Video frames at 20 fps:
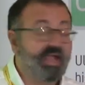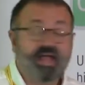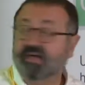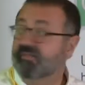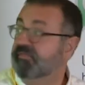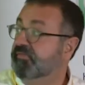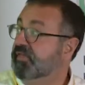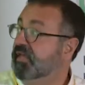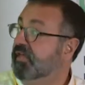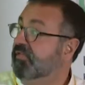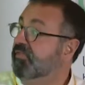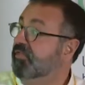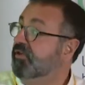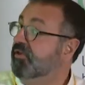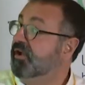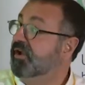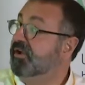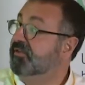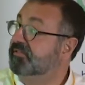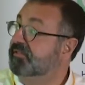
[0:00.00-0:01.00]
And then
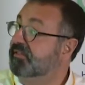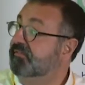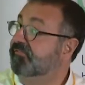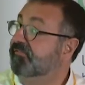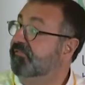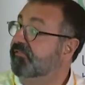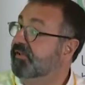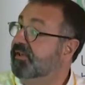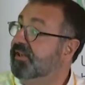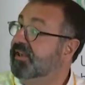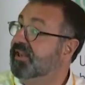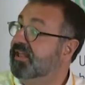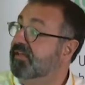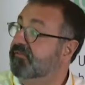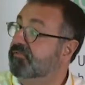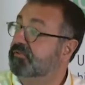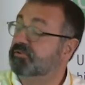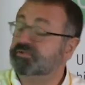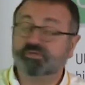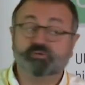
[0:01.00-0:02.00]
there are different
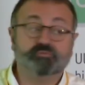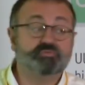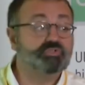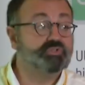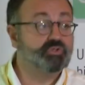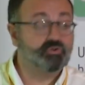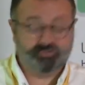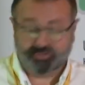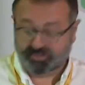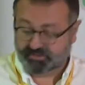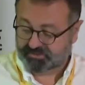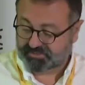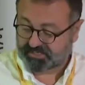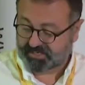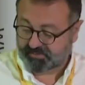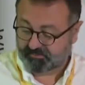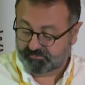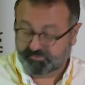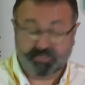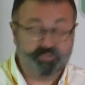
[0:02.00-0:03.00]
levels of
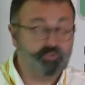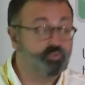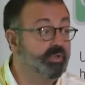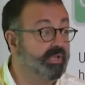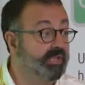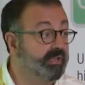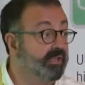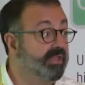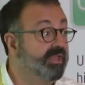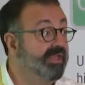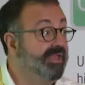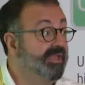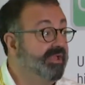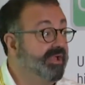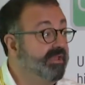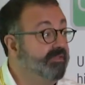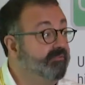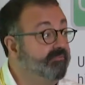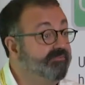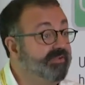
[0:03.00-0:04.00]
certainty in between.
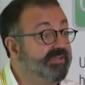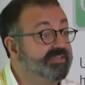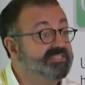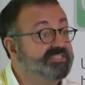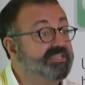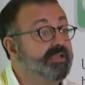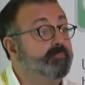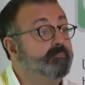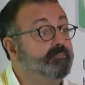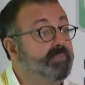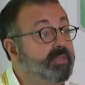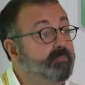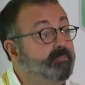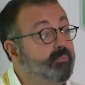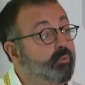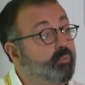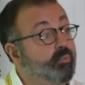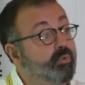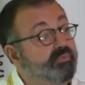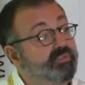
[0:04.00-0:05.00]
And in fact, some
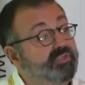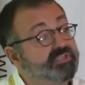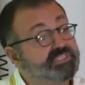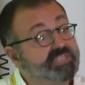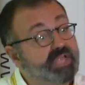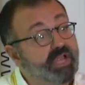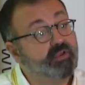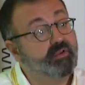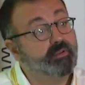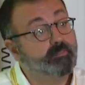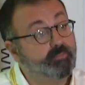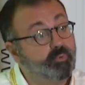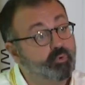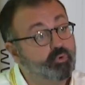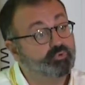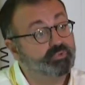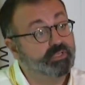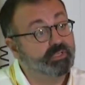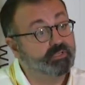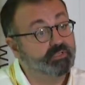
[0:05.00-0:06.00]
people, when they start
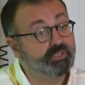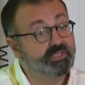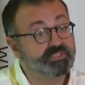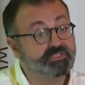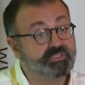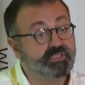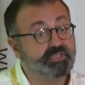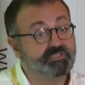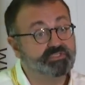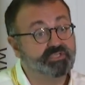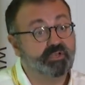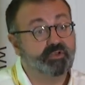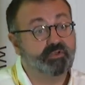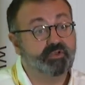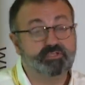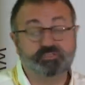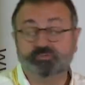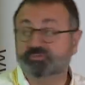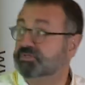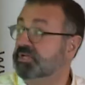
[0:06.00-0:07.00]
reporting this next
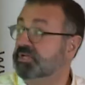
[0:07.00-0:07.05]
generation